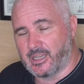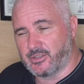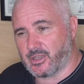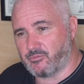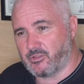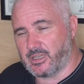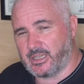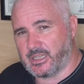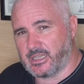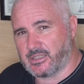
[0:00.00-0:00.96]
So it
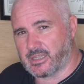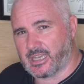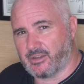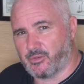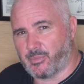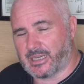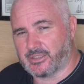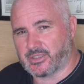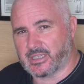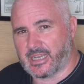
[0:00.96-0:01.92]
really is a careful
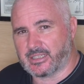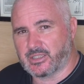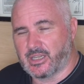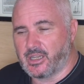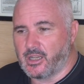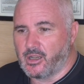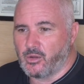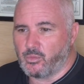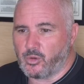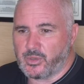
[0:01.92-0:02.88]
balancing act.
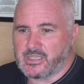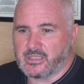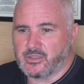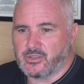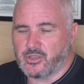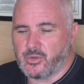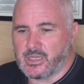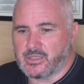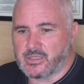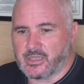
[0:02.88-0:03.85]
What we tend to do
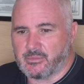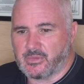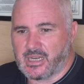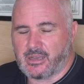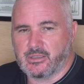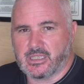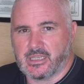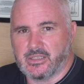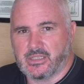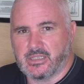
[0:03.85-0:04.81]
is
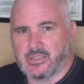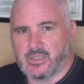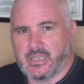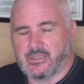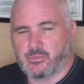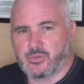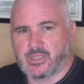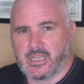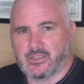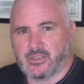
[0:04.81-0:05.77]
nowadays is Liz will
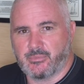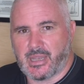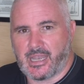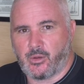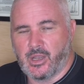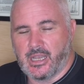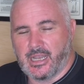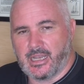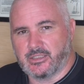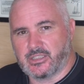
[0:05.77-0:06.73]
stand at the bow
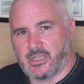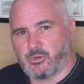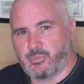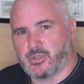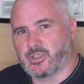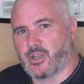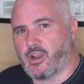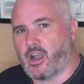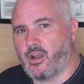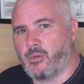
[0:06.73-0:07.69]
and she will put
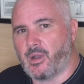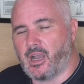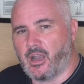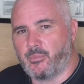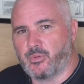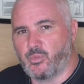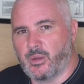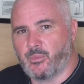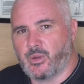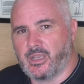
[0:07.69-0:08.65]
her arm up
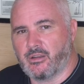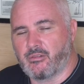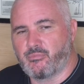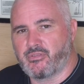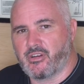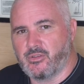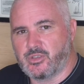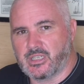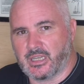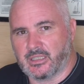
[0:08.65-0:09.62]
when we are
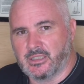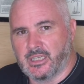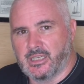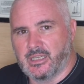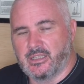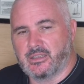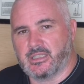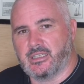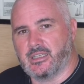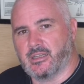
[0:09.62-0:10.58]
approaching
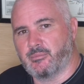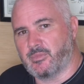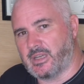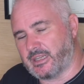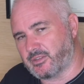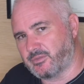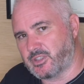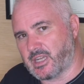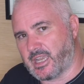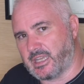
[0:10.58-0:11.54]
the length of
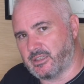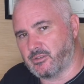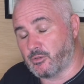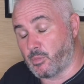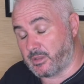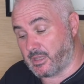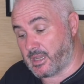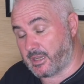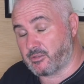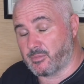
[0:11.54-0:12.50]
chain, or when the
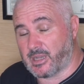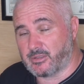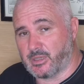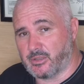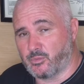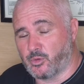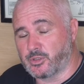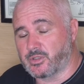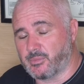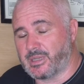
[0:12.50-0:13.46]
anchor is about to hit the
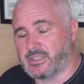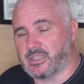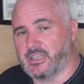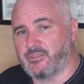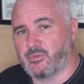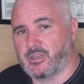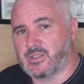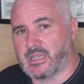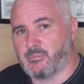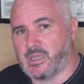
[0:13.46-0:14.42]
water. So basically, if we're in
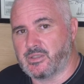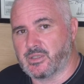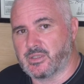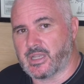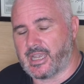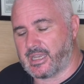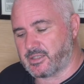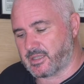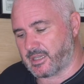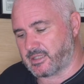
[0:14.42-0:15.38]
10 meters,
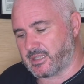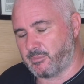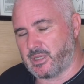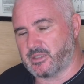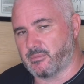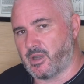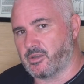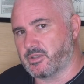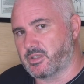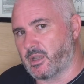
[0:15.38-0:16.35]
as that 10-meter
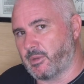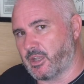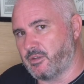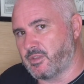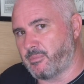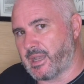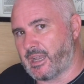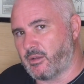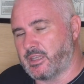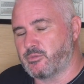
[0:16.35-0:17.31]
marker is coming over the
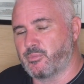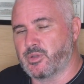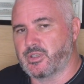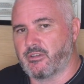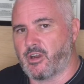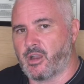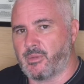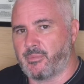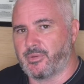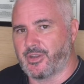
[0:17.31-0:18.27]
bow, Liz will put her arm
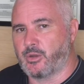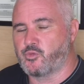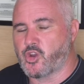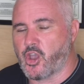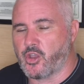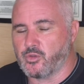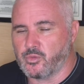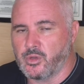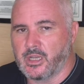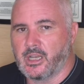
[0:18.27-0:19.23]
up and I'll
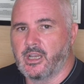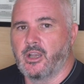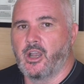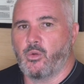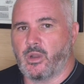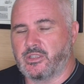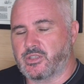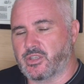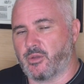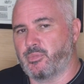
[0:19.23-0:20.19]
know when to
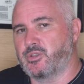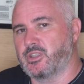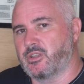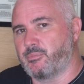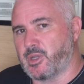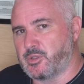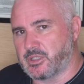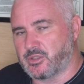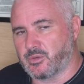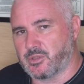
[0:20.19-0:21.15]
start putting the
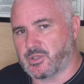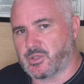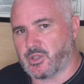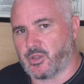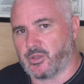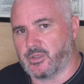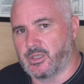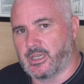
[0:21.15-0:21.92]
boat into a stern.